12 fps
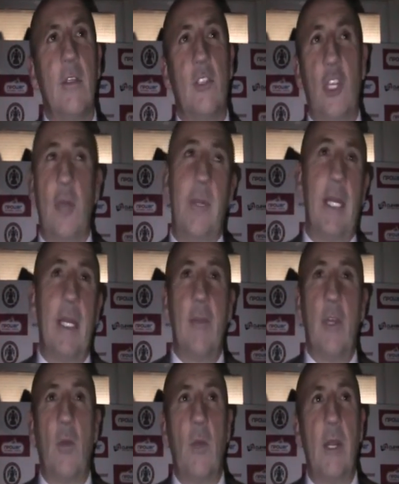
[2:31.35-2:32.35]
I'm sorry, I'm getting
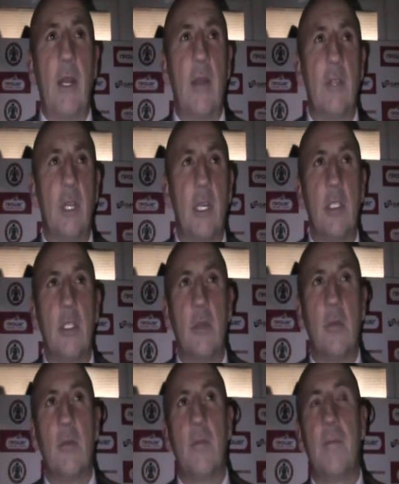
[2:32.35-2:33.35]
them the wrong way around, aren't I?
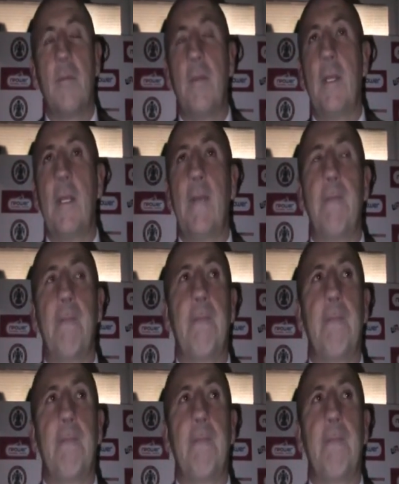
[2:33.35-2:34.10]
So, yeah.